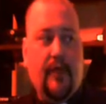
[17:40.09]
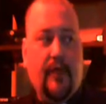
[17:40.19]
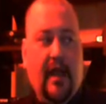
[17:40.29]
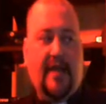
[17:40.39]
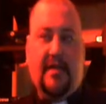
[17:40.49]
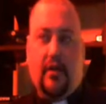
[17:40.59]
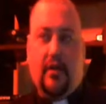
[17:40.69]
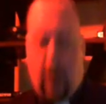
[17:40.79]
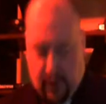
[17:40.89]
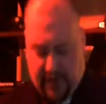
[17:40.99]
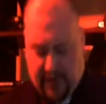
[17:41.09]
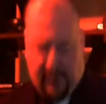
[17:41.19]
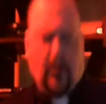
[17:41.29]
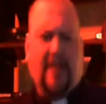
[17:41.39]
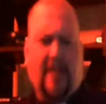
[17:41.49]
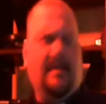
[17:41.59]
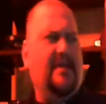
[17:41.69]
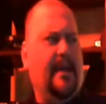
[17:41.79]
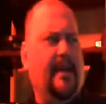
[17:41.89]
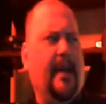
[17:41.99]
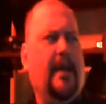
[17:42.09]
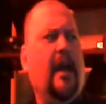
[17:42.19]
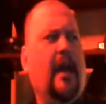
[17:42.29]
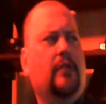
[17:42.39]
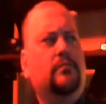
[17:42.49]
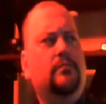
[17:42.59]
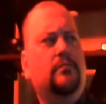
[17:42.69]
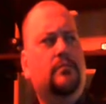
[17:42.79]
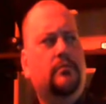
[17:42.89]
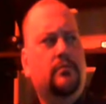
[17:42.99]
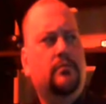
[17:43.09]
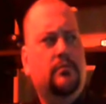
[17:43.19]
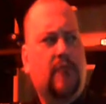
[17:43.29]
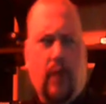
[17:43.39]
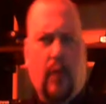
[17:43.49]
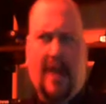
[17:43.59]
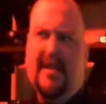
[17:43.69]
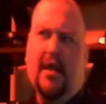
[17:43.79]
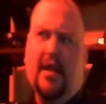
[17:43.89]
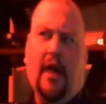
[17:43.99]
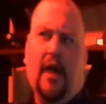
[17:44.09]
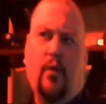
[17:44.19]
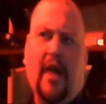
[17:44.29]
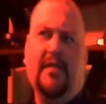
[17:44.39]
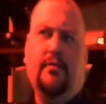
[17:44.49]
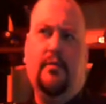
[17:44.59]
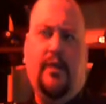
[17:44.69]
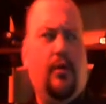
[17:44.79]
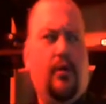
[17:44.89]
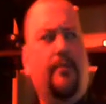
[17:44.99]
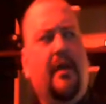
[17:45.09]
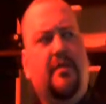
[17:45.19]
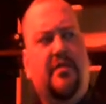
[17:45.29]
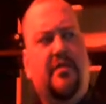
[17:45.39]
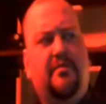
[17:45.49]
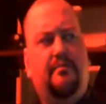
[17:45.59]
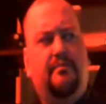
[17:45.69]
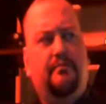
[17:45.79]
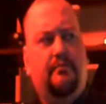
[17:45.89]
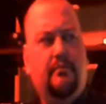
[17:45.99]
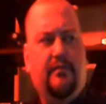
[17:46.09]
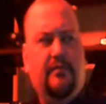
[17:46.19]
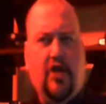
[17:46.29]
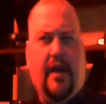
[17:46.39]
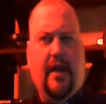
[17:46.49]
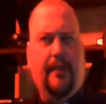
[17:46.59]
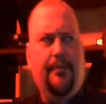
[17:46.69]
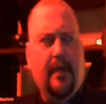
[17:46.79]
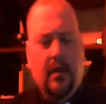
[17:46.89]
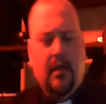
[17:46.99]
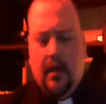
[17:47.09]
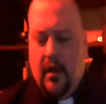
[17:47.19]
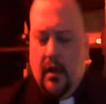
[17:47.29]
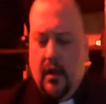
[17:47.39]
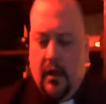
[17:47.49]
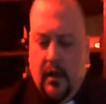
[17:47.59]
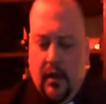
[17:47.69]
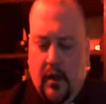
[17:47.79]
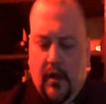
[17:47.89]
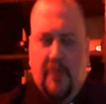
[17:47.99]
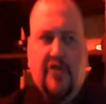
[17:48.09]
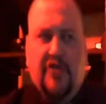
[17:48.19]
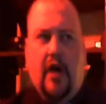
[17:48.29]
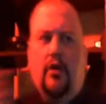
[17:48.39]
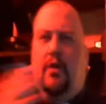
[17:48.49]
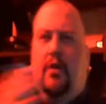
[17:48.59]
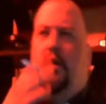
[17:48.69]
he's going to go, what the fuck, why is my dick hanging out? And why is it not wet with your mother's vagina? So,